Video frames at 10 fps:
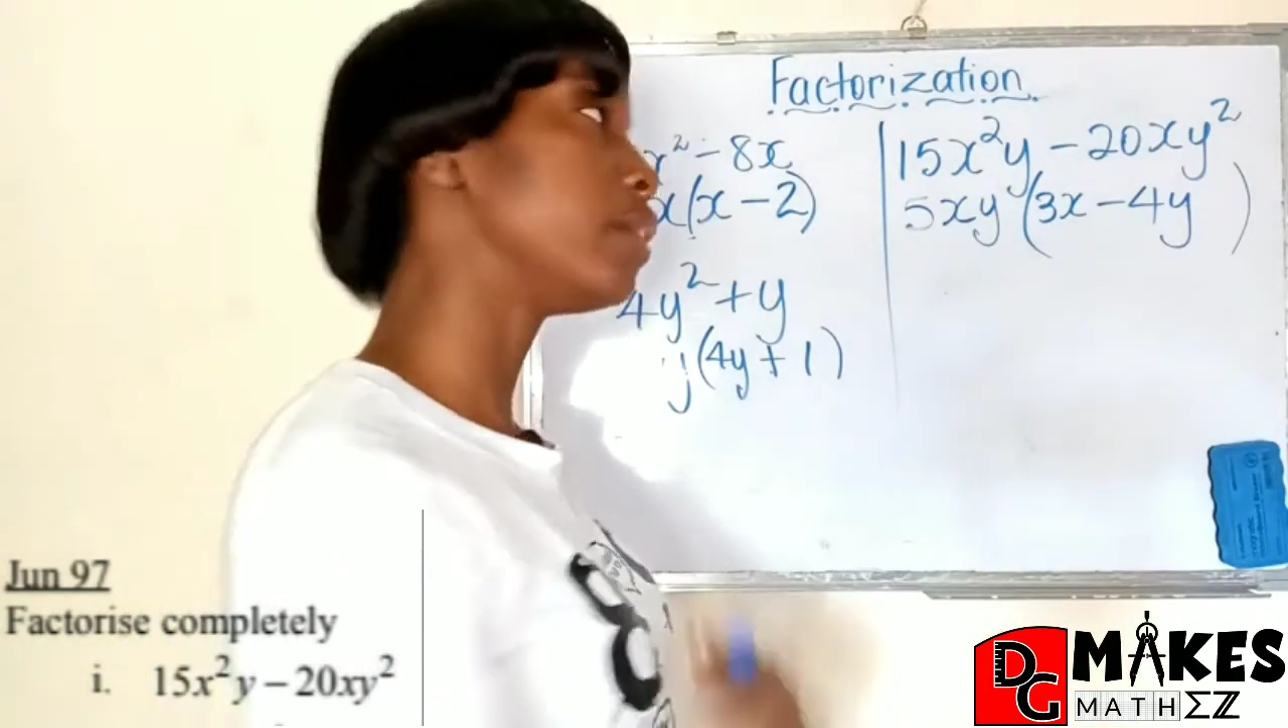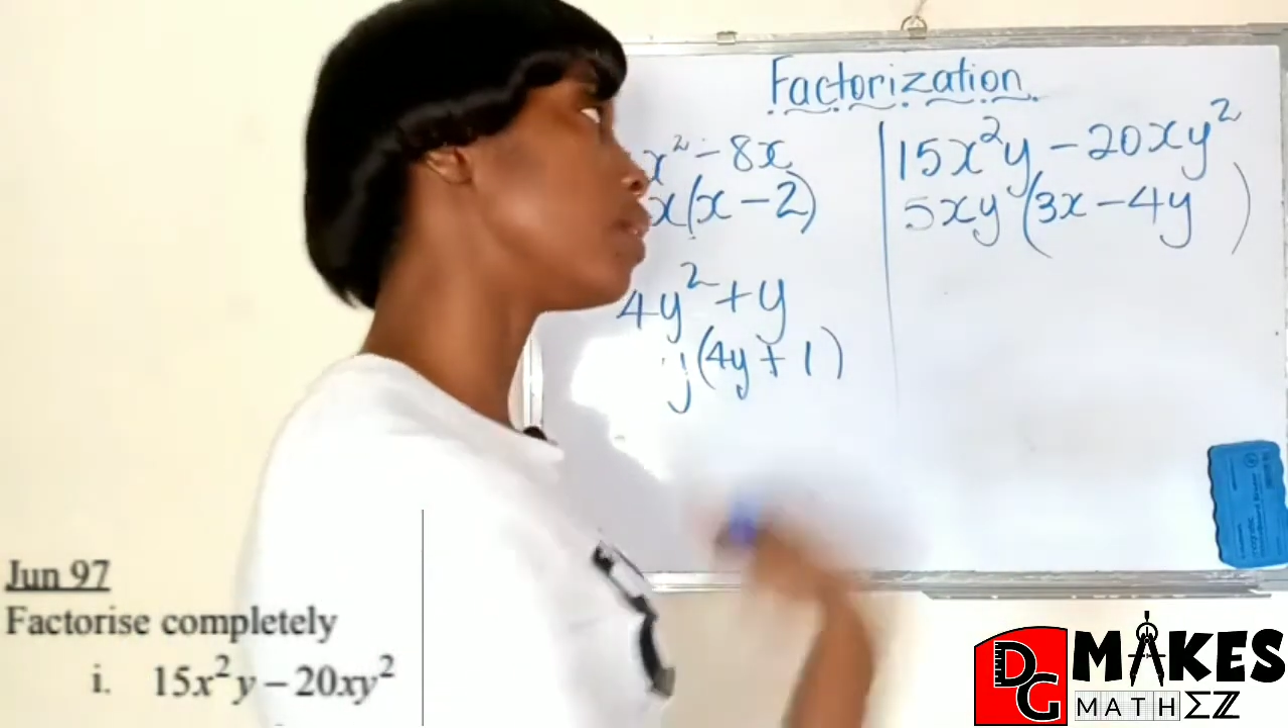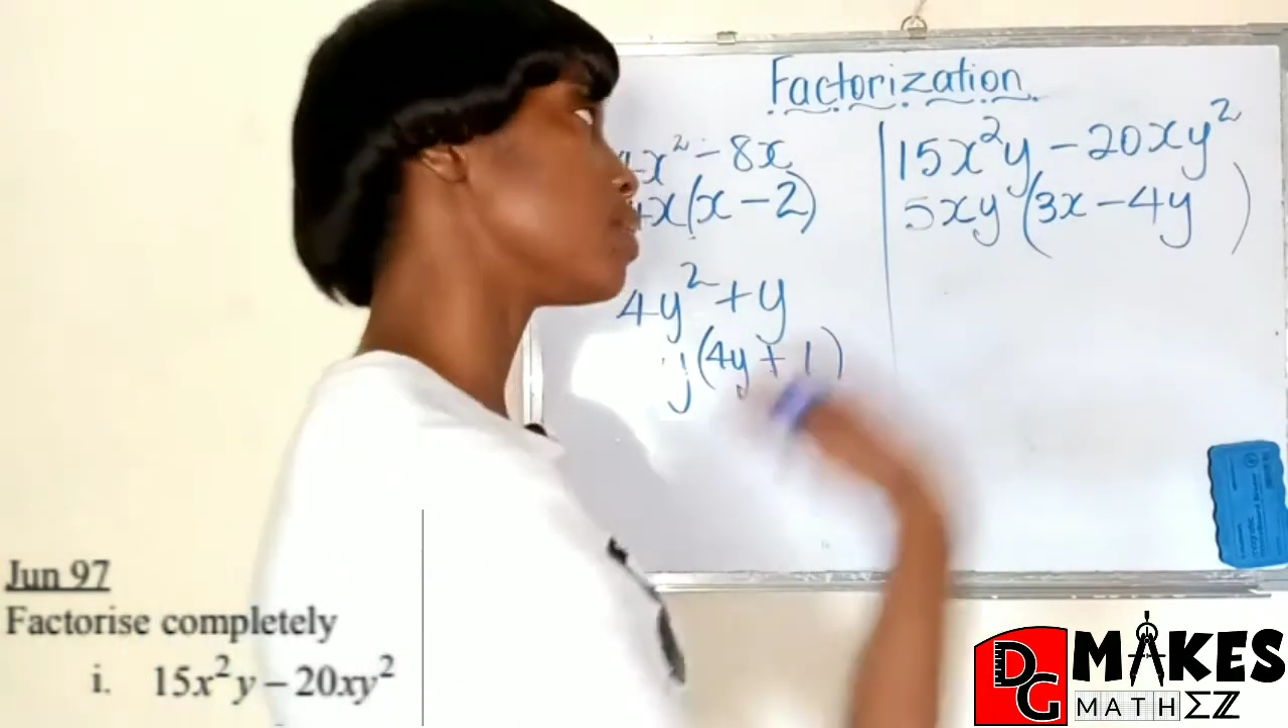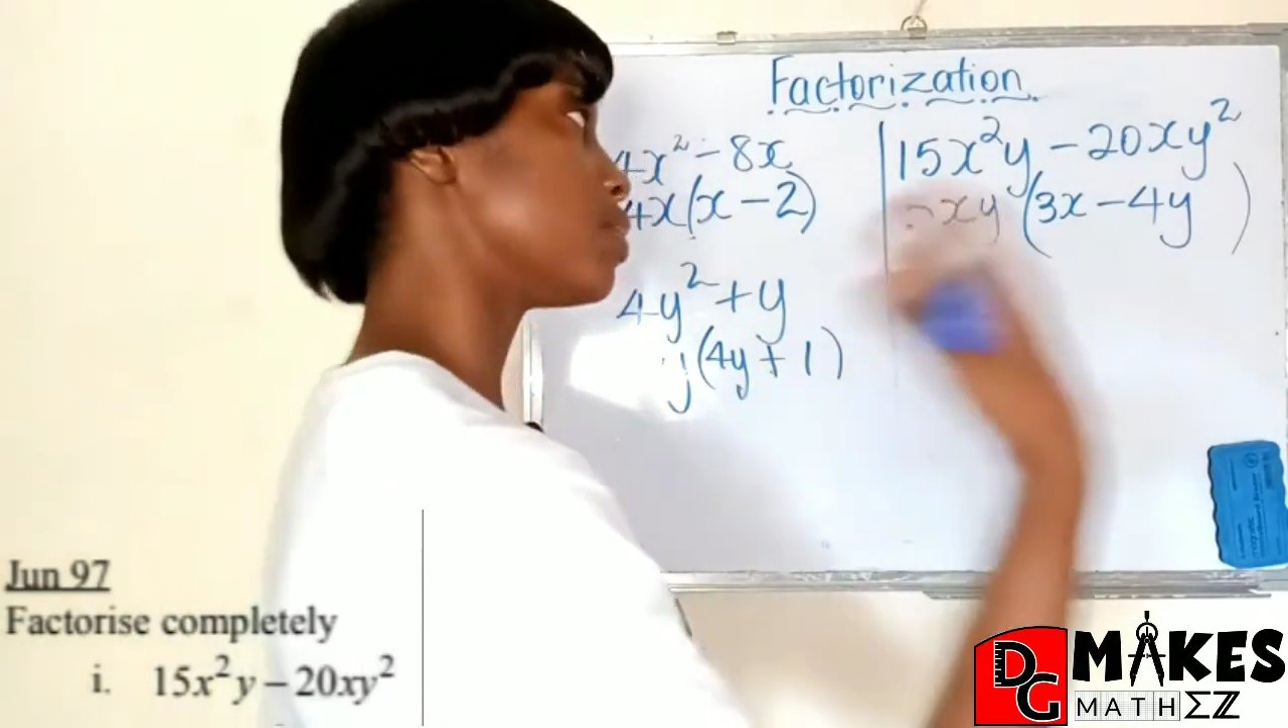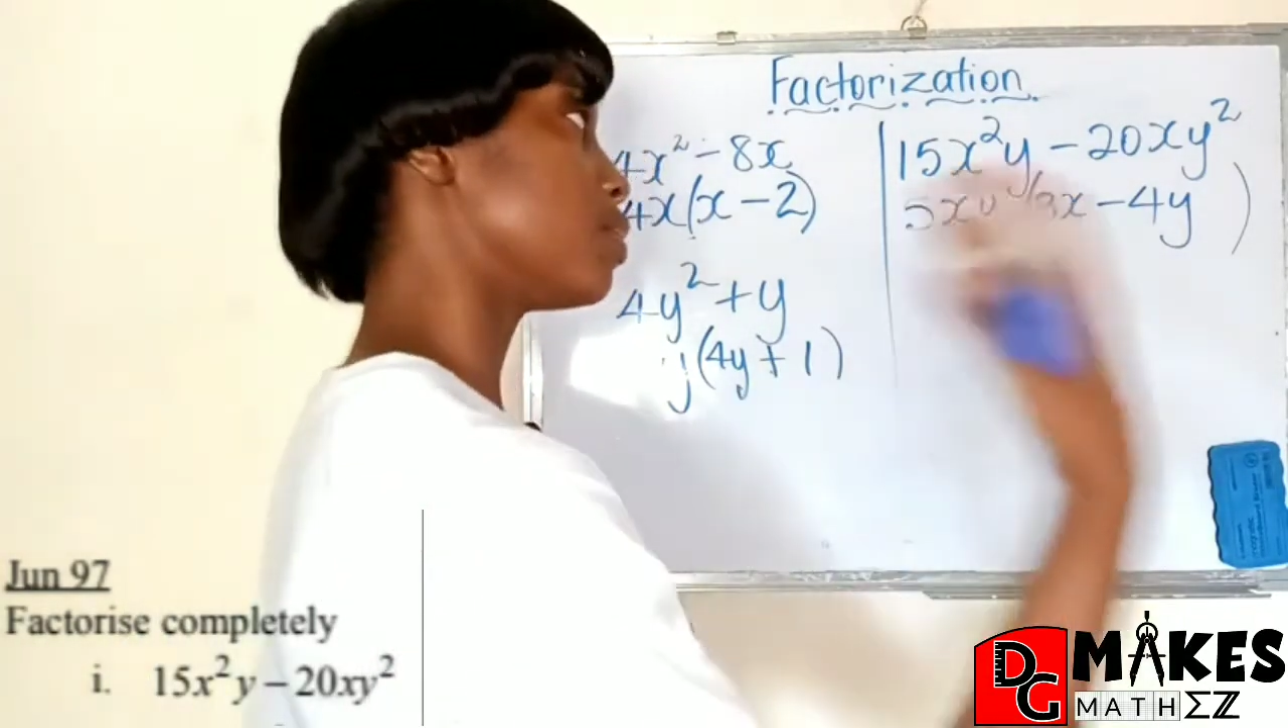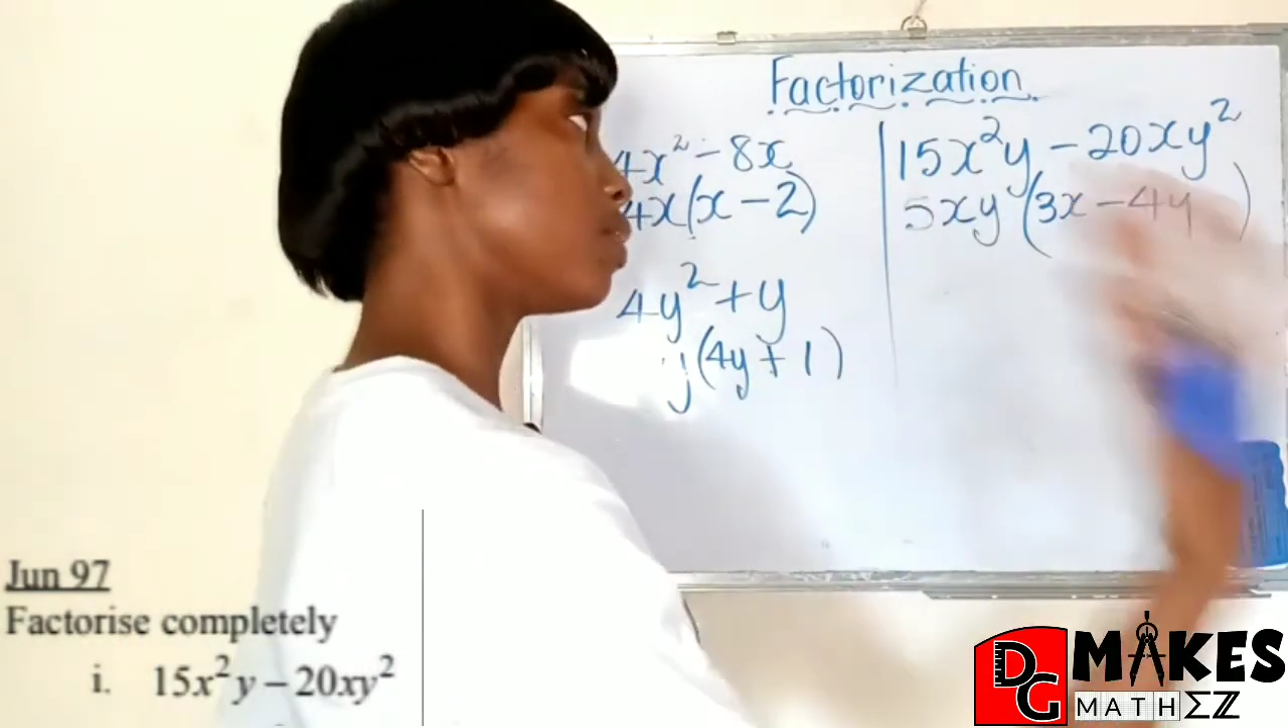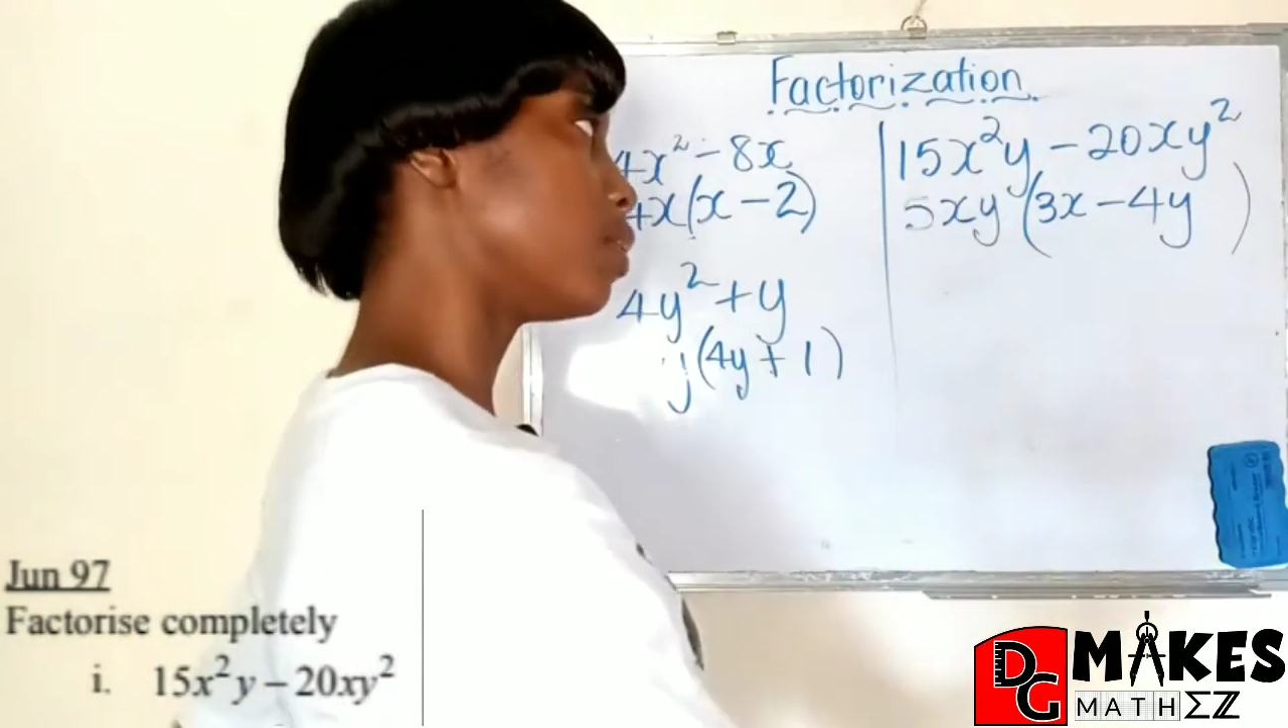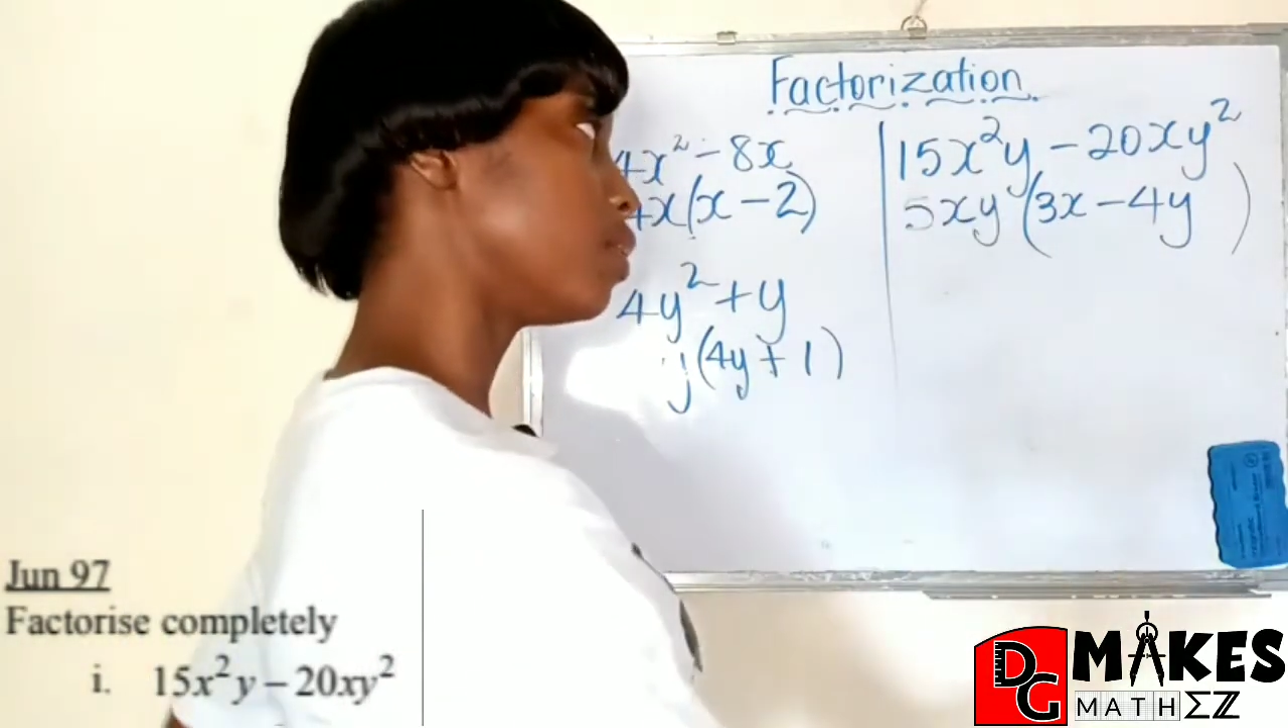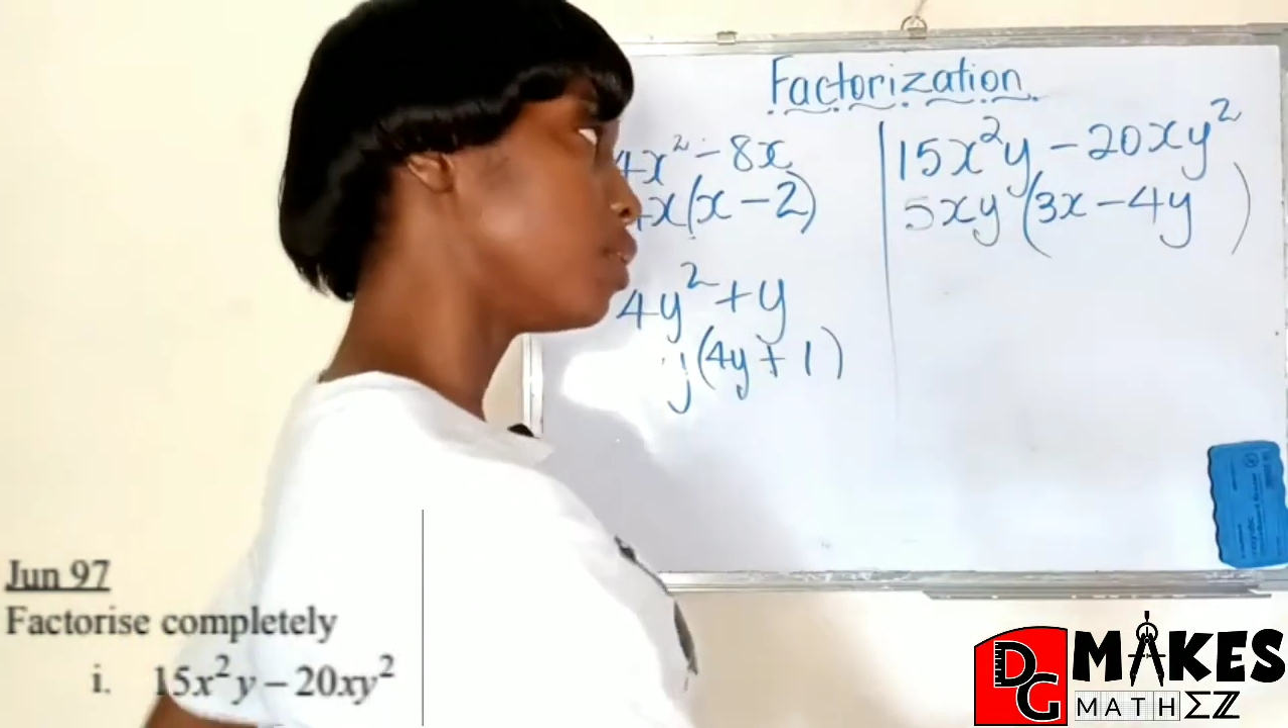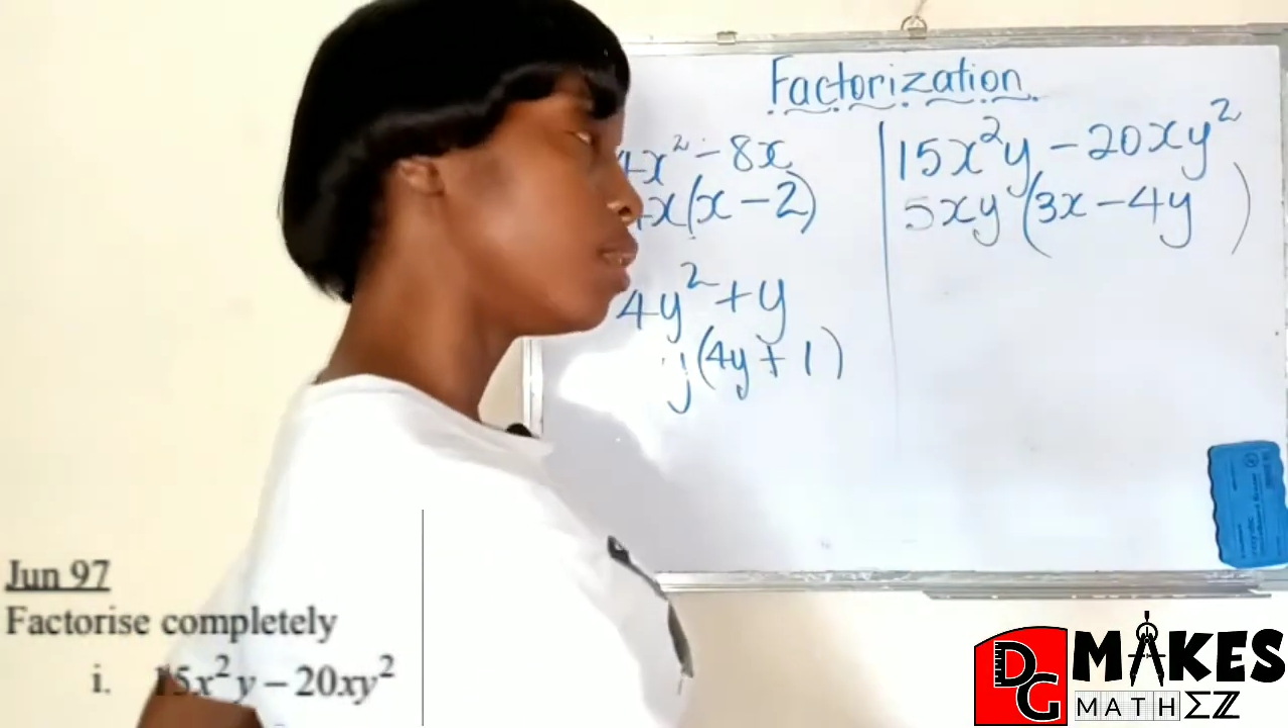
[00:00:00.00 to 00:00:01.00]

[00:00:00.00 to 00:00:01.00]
also